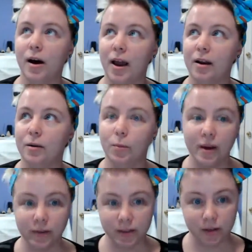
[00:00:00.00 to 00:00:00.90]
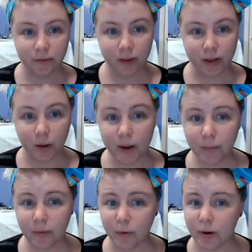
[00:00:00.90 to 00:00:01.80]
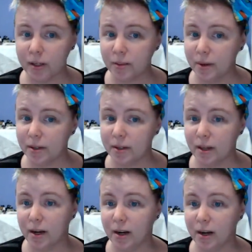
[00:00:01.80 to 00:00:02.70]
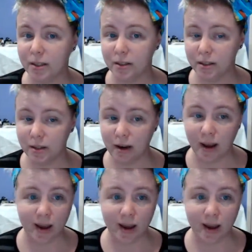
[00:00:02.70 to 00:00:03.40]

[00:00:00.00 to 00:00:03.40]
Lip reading: oh God, I had a week, so for like a week before Christmas, and I just